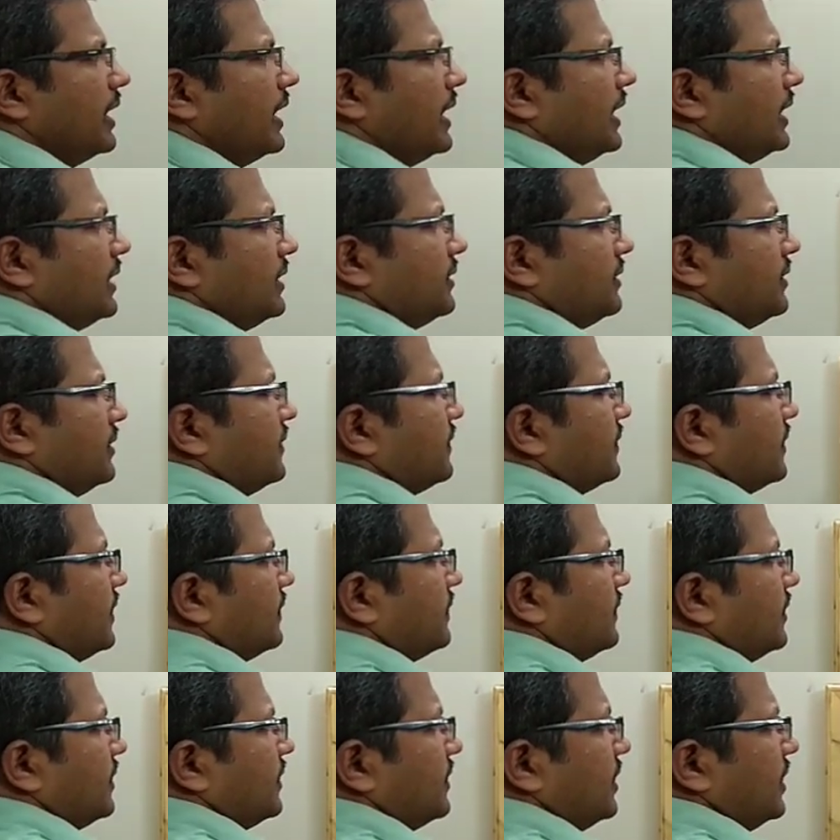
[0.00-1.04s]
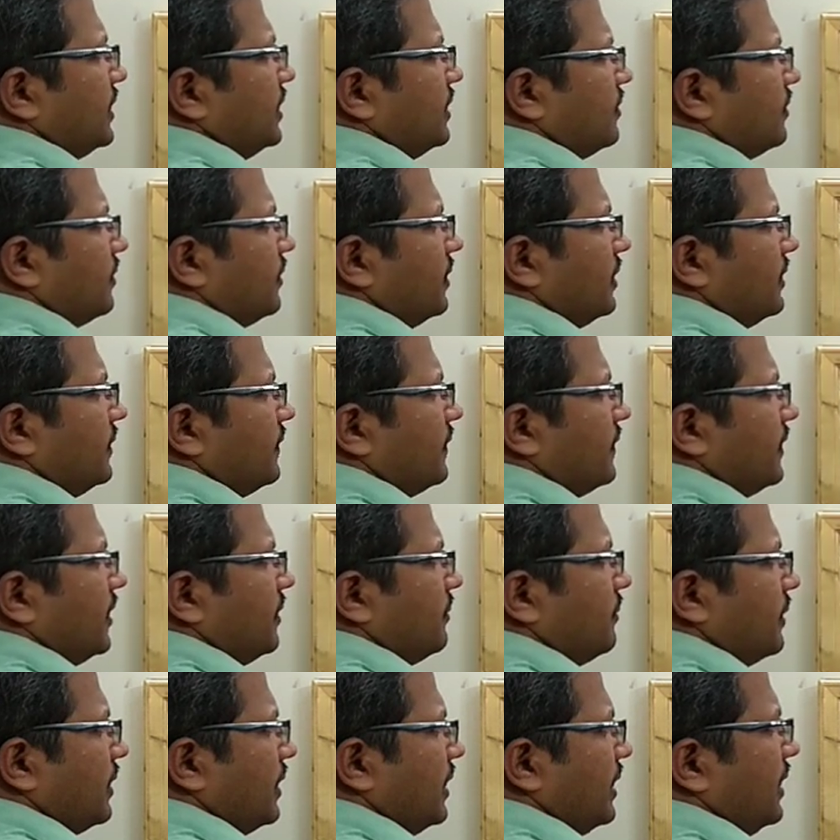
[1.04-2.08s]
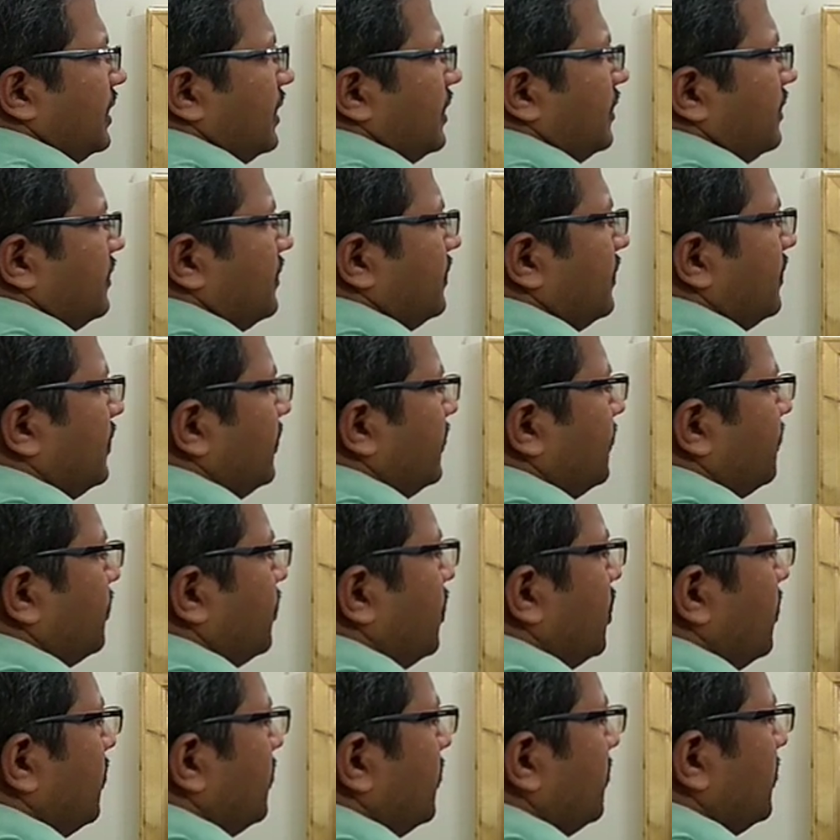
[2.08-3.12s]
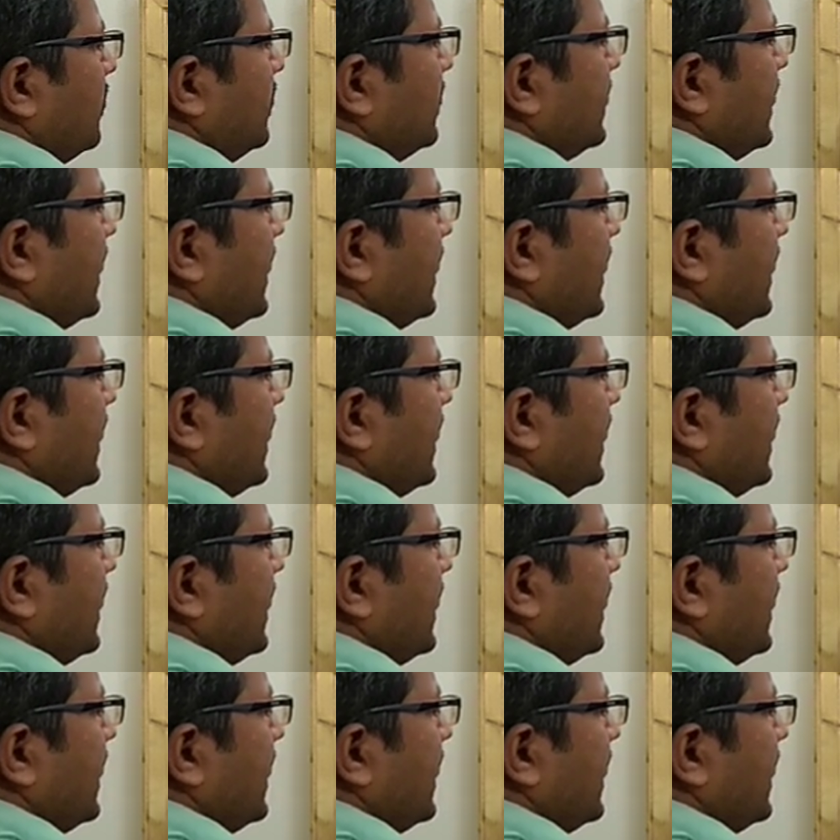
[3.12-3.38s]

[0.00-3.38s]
and this acetyl coenzyme A is formed by